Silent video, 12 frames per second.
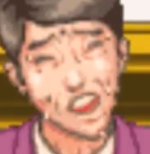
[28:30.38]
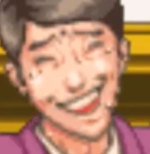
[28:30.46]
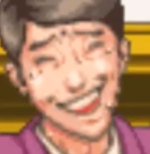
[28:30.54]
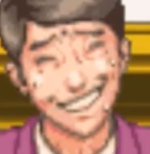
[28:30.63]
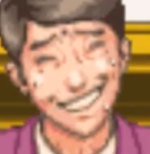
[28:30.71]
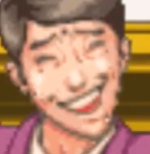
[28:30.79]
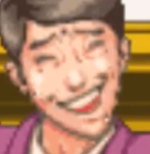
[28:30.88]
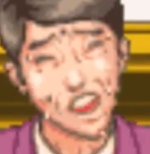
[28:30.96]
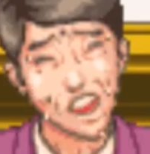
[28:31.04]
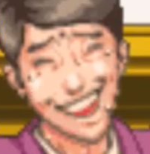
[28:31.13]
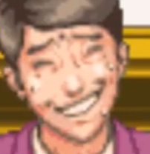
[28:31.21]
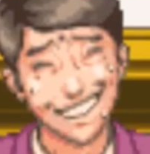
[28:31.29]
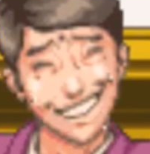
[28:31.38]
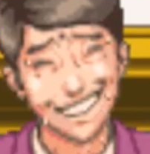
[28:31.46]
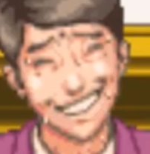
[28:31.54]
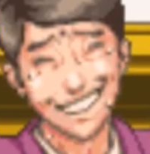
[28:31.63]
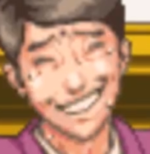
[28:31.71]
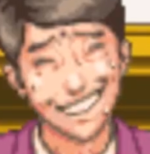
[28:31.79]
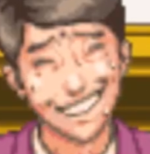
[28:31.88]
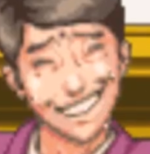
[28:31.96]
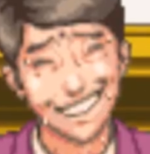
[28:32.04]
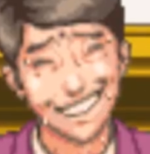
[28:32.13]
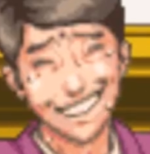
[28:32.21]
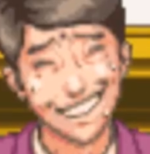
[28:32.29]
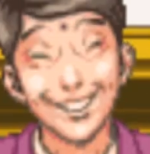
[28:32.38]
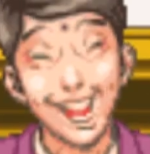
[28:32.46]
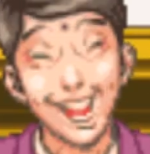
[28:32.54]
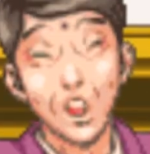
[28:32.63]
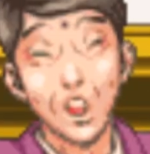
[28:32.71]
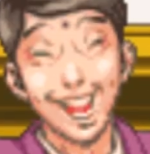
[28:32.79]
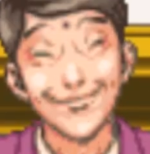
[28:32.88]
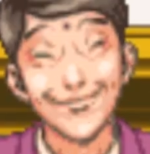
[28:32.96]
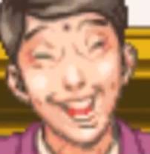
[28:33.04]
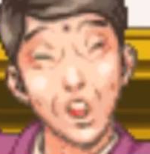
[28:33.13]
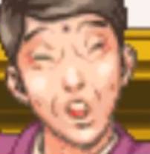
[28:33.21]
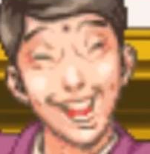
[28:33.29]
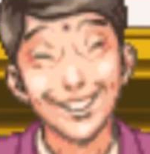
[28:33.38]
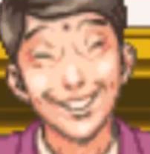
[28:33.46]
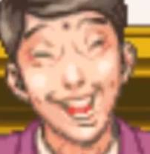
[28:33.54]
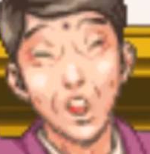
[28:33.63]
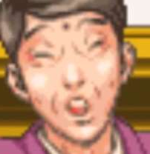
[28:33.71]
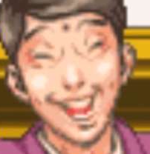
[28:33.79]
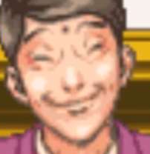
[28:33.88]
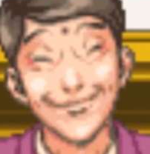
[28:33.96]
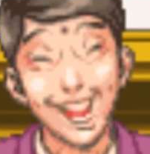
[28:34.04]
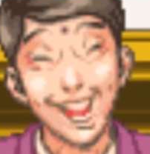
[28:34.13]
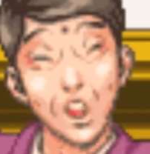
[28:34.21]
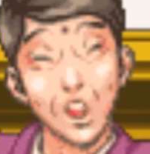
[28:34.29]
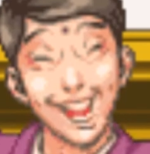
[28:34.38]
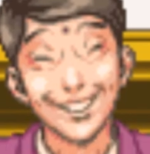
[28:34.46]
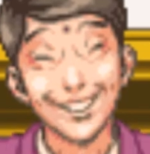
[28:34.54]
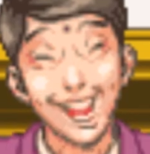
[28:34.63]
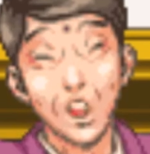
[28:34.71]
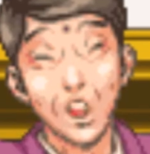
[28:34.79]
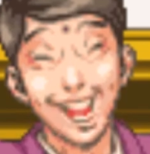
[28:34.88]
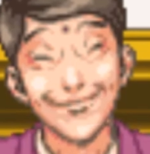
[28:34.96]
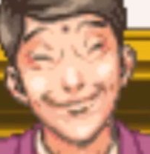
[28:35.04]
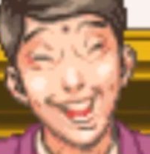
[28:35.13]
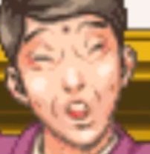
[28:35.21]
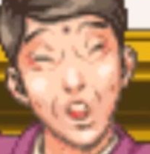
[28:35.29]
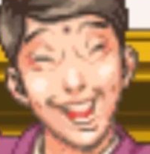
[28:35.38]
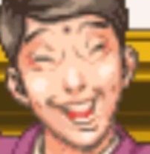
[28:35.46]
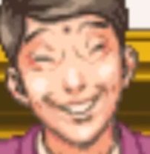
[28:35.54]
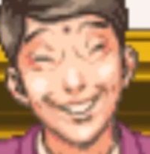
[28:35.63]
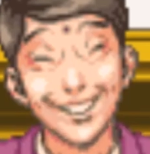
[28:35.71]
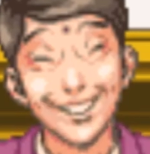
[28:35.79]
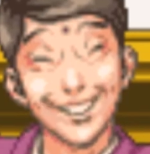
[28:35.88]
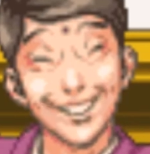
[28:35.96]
Yeah, the table clock that was used as a weapon. That's what I just said. Did you doze off in the middle of my